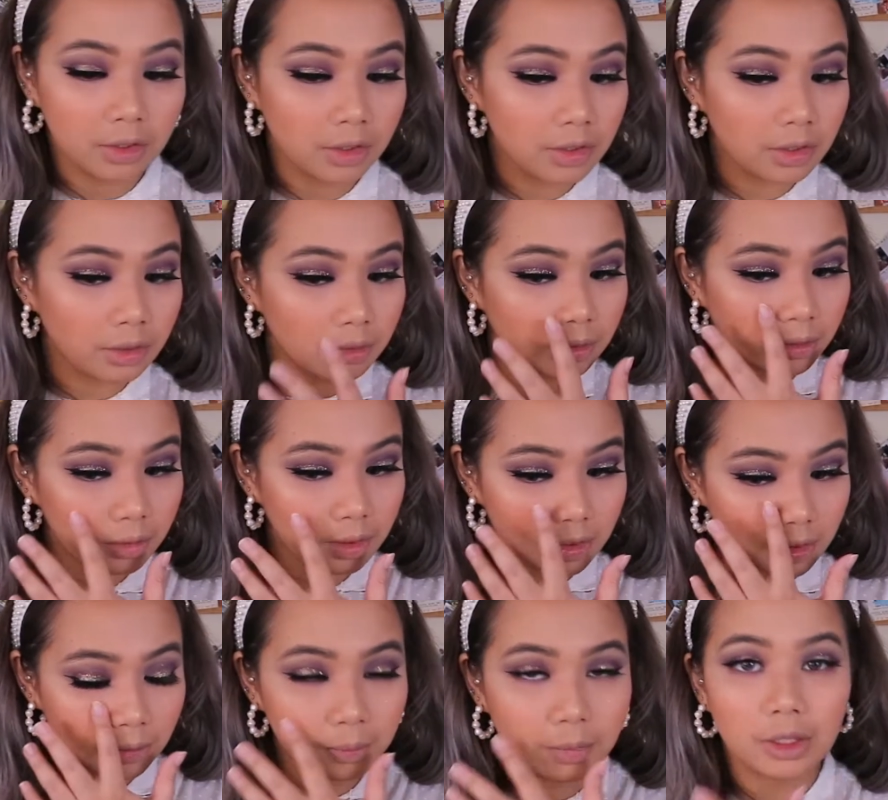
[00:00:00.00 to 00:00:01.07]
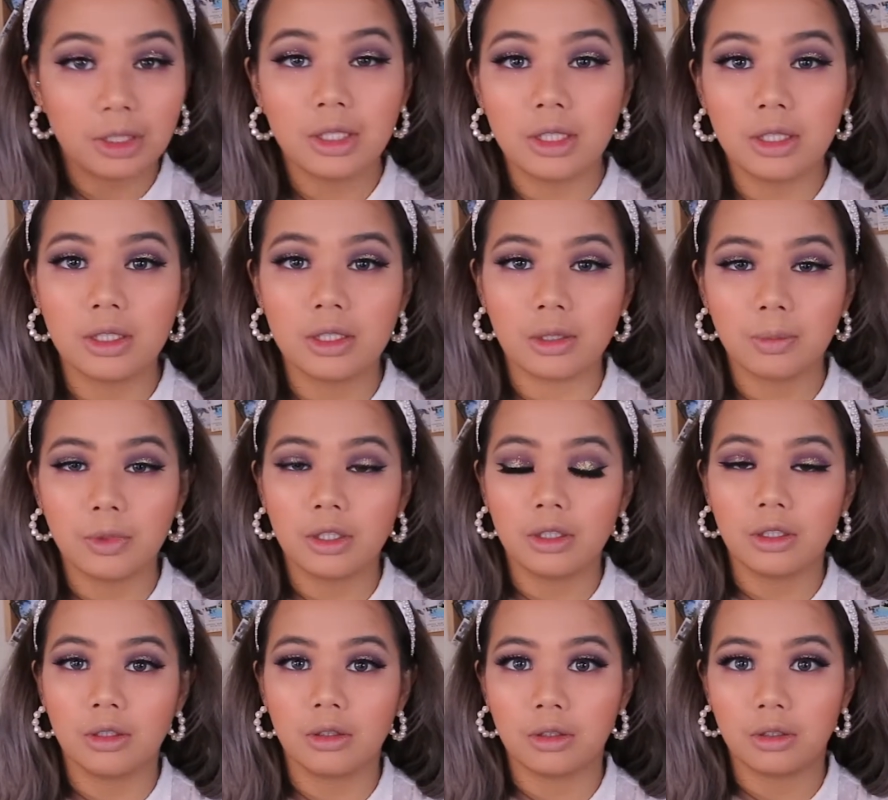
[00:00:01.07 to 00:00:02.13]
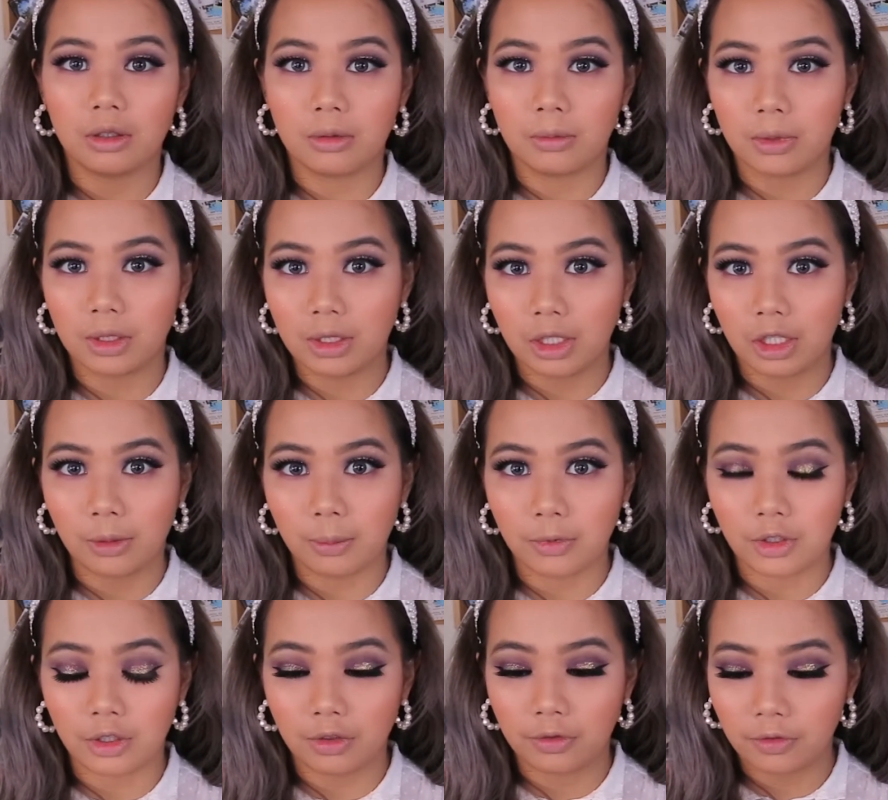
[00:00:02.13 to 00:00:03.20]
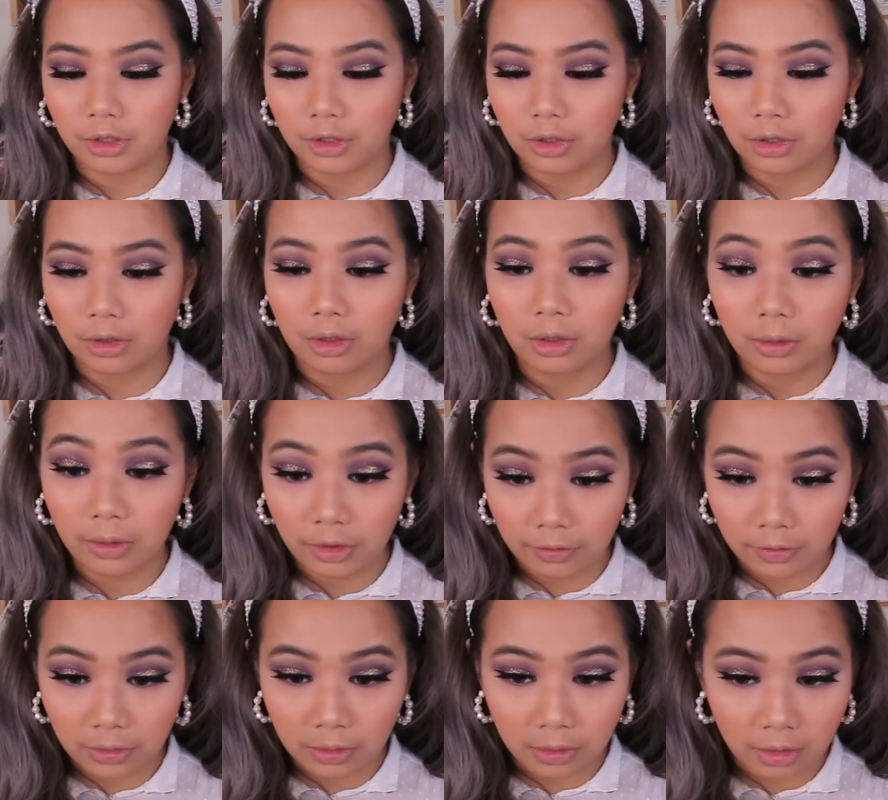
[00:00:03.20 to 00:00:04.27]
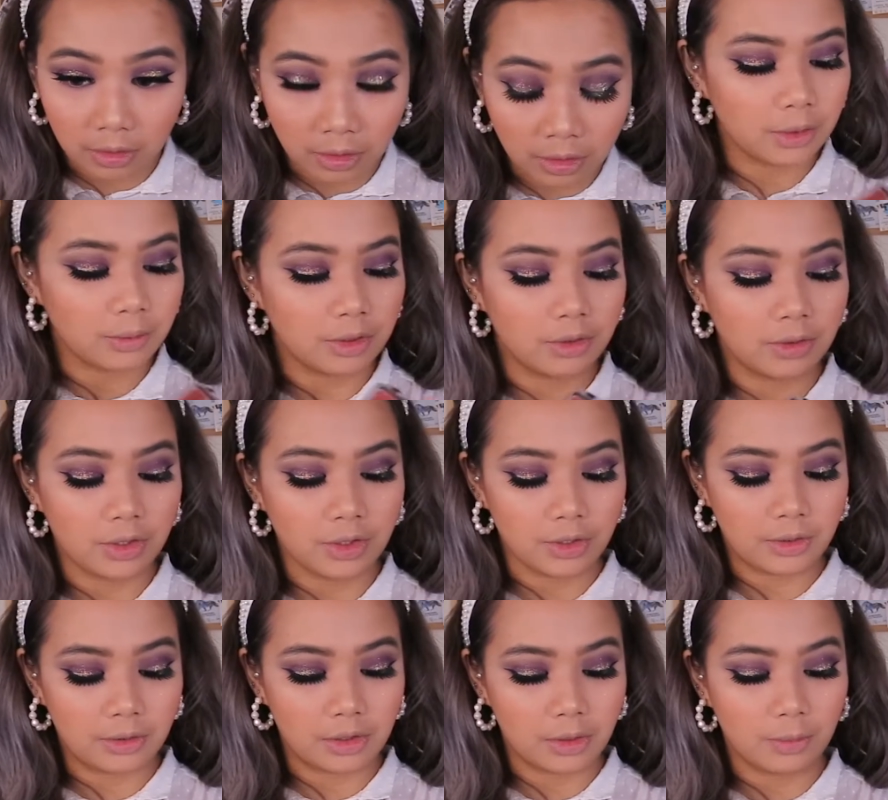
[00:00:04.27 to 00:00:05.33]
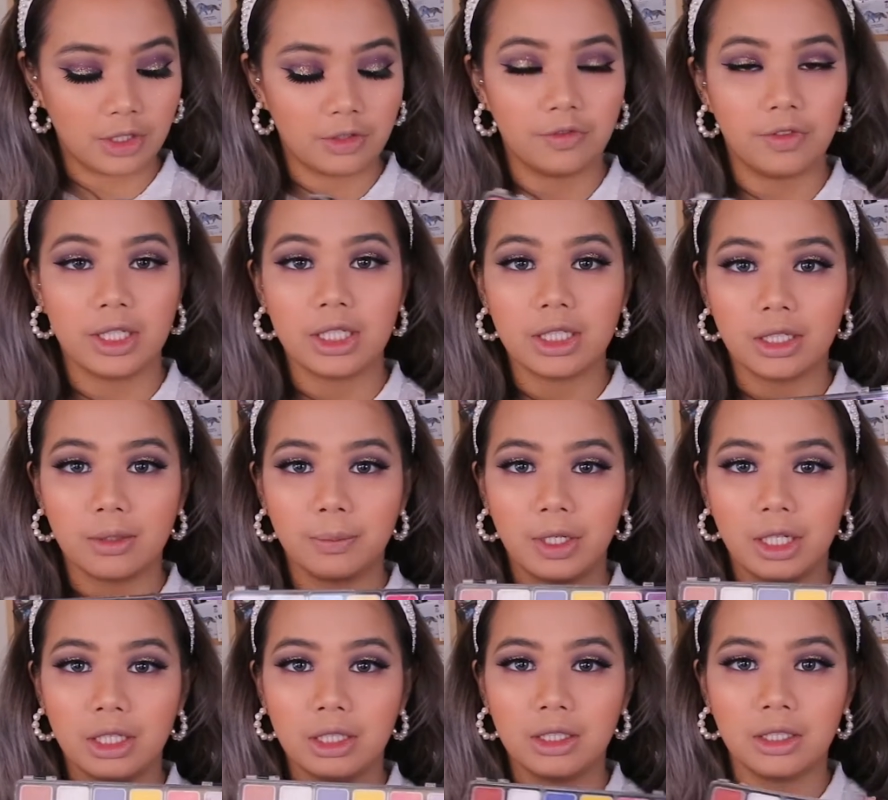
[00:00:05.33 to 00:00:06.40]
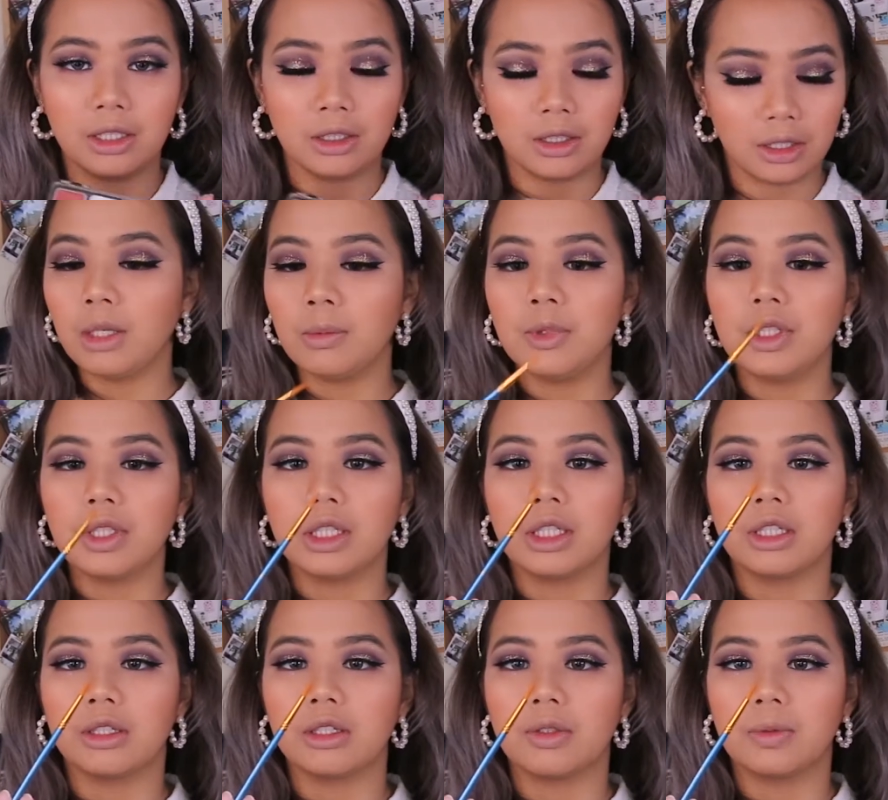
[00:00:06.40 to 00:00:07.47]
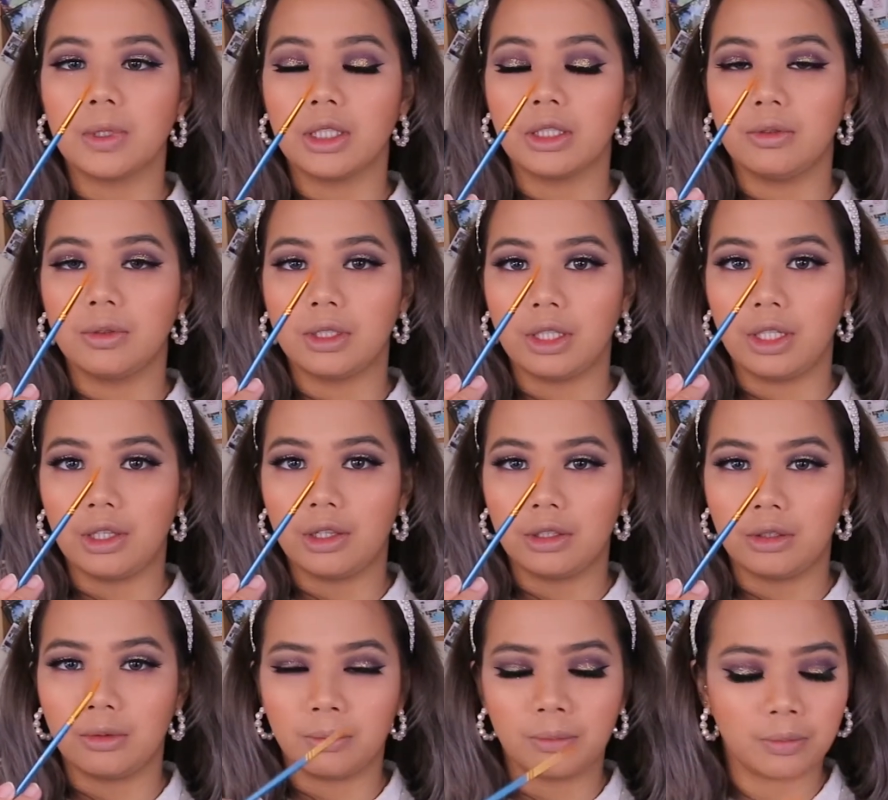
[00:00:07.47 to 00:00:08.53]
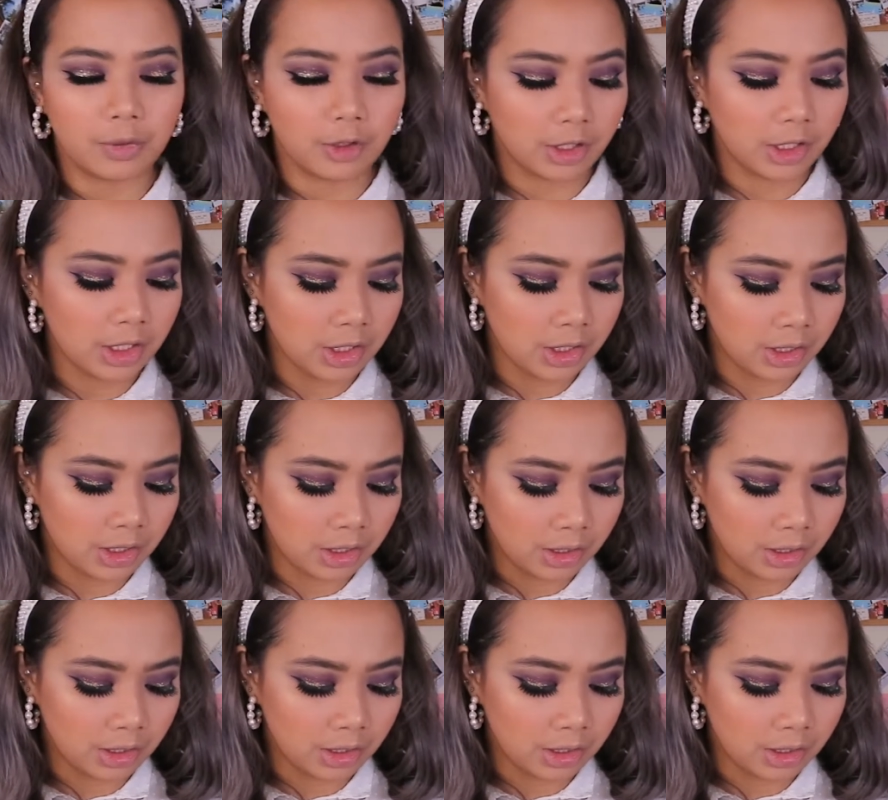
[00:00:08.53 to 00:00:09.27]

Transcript: So do as you please depending on what type of look you're going for. I'm going to use my Face Up palette. I'm using like this really, really thin brush.